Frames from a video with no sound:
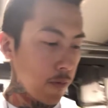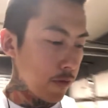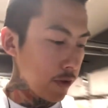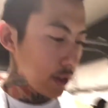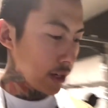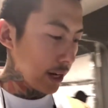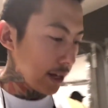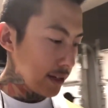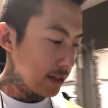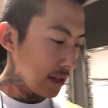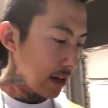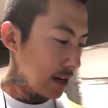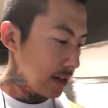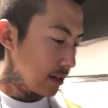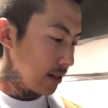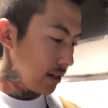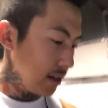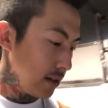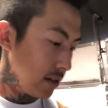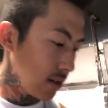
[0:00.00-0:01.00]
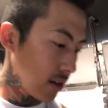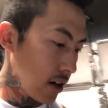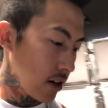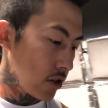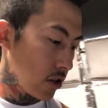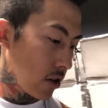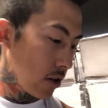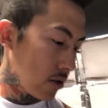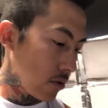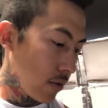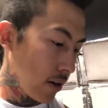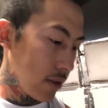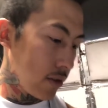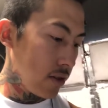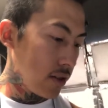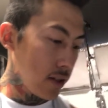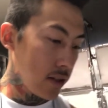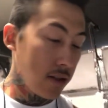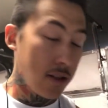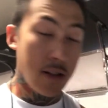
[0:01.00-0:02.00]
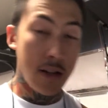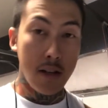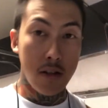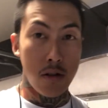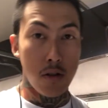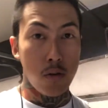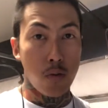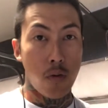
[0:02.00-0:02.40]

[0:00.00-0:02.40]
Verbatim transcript: So for tanks like these, I charge around 16 to